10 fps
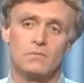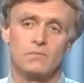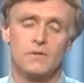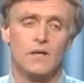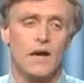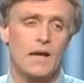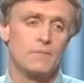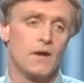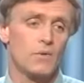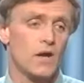But for
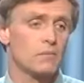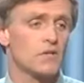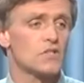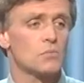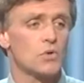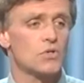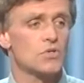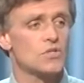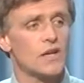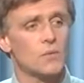hemorrhoid
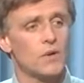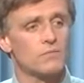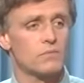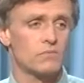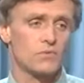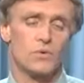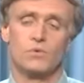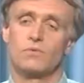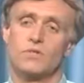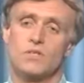problem, I might
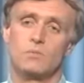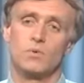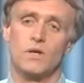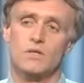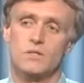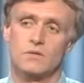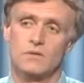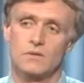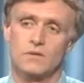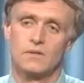recommend someone to stay
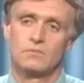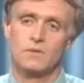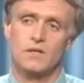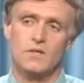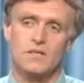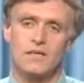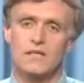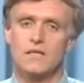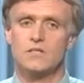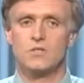away from fruit for
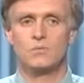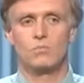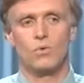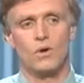some weeks